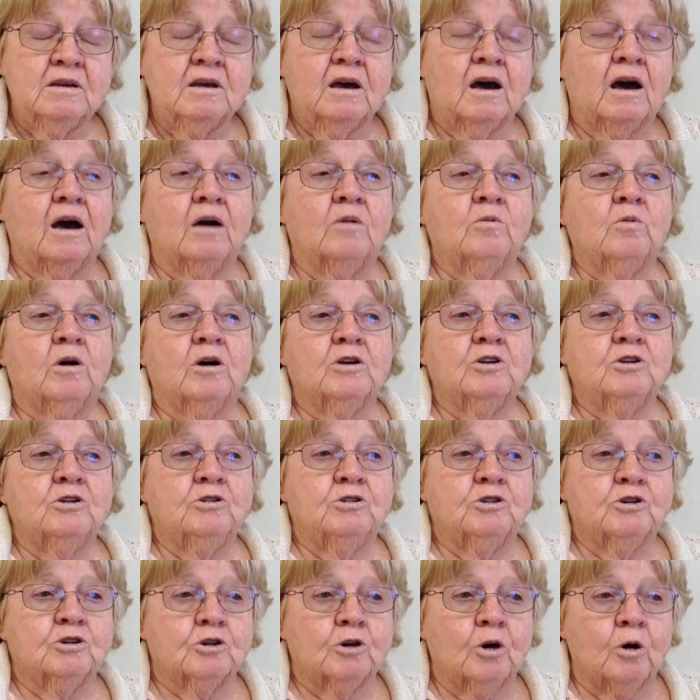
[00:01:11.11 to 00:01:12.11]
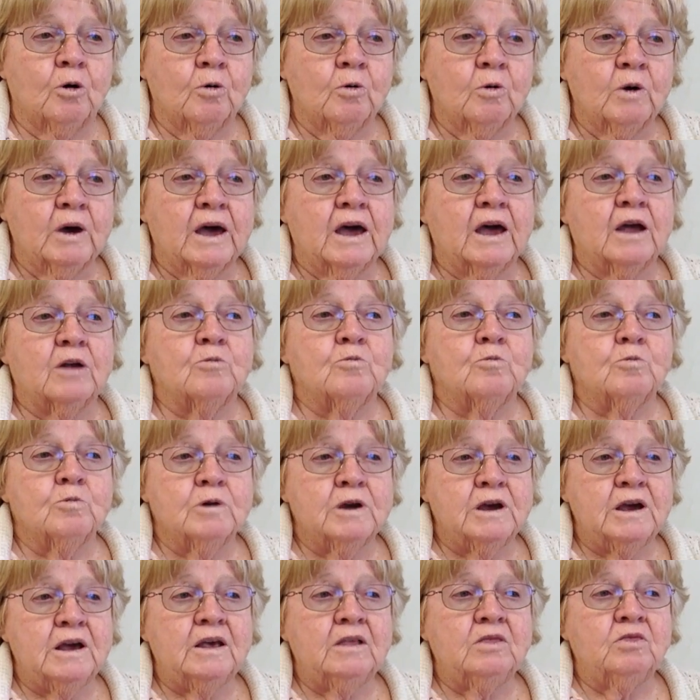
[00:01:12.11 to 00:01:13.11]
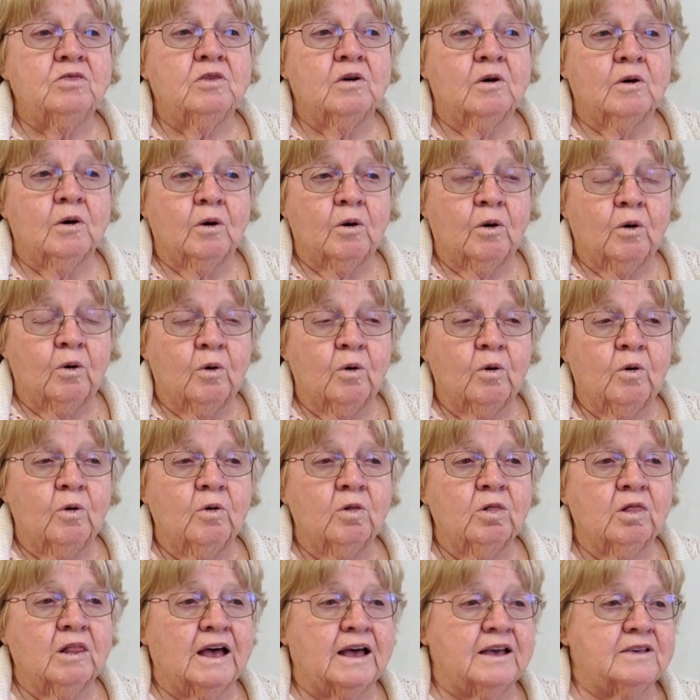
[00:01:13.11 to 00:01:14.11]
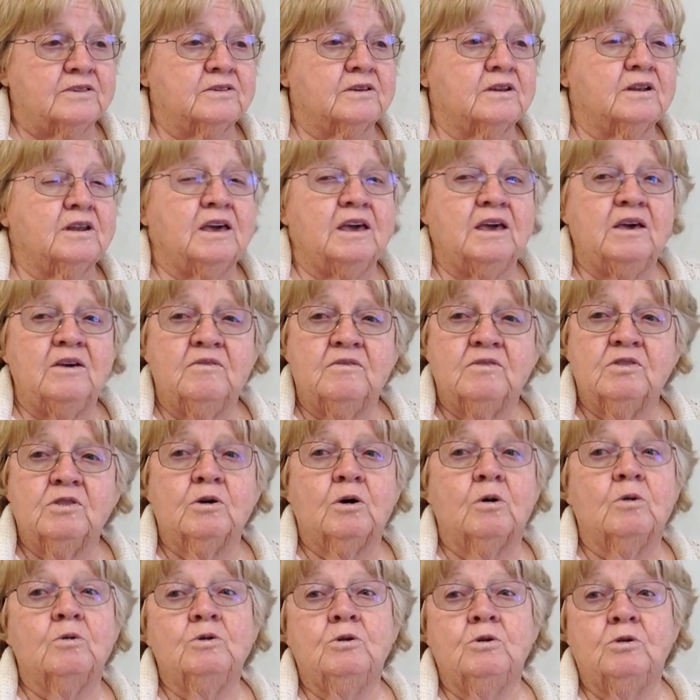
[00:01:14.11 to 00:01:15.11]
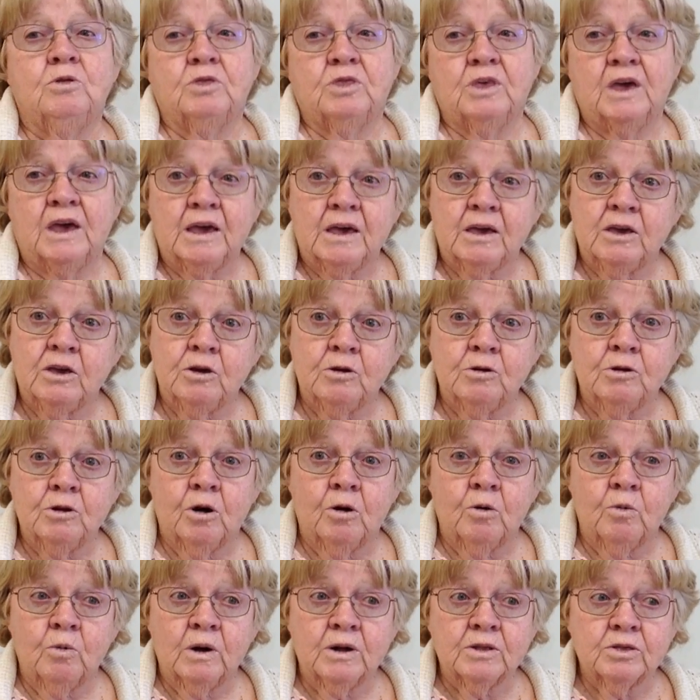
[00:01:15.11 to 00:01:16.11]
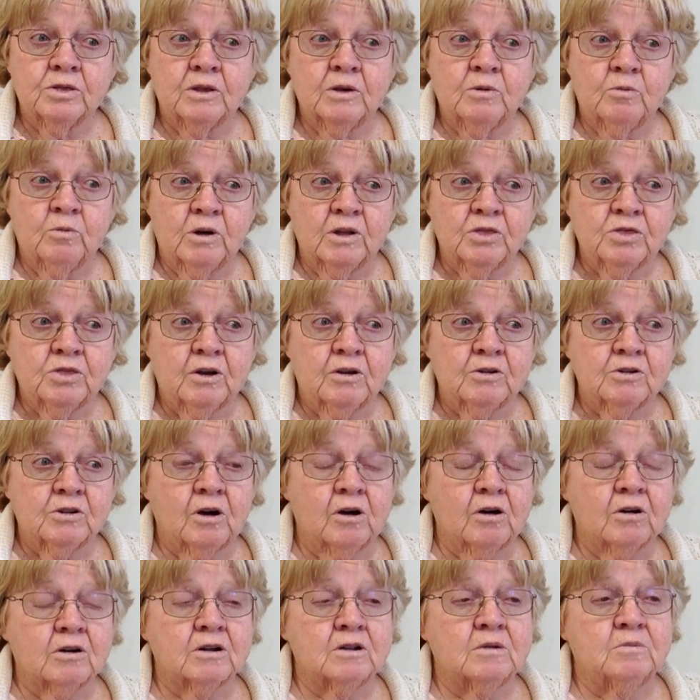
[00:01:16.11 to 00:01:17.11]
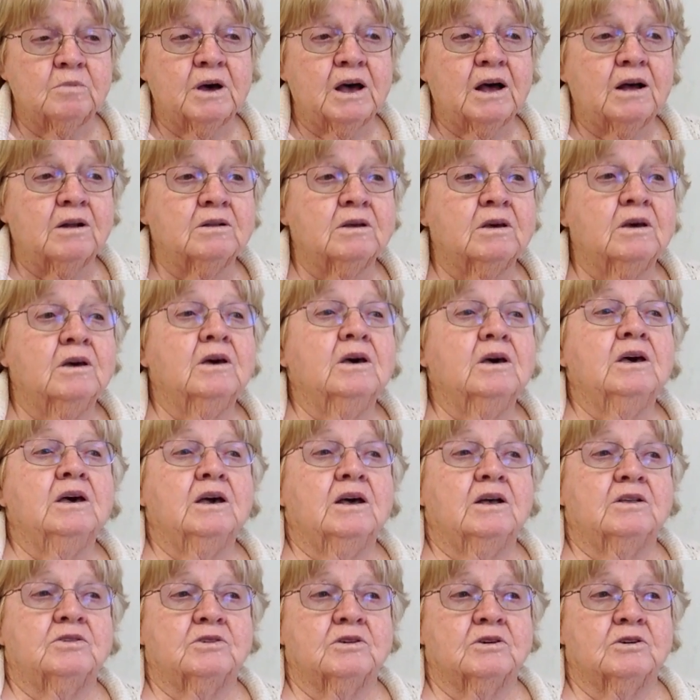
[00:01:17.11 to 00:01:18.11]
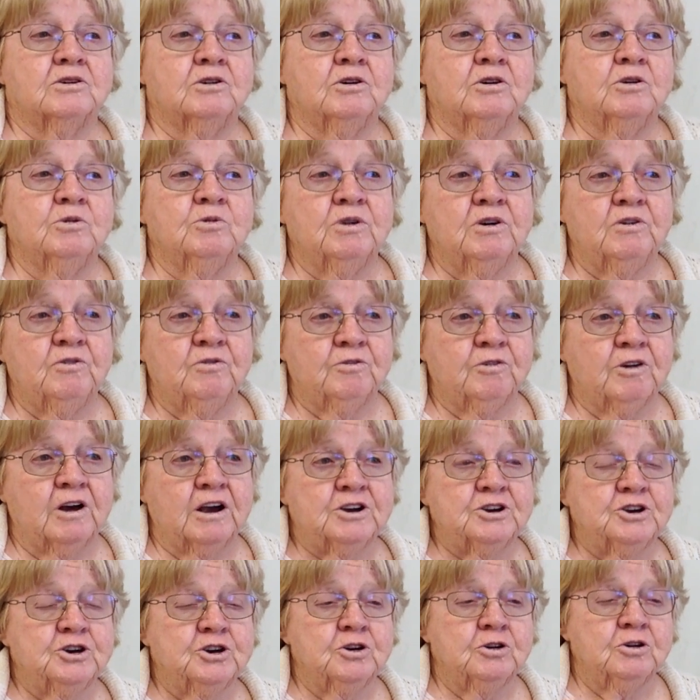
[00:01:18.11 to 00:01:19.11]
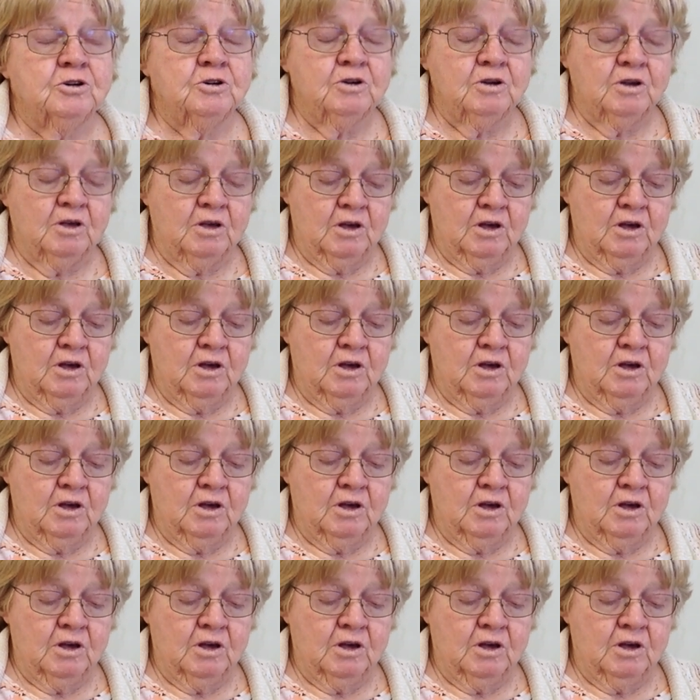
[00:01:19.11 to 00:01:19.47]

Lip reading: I want you to go and read the whole lesson, even though you think you know what they're talking about. It's a good refresher.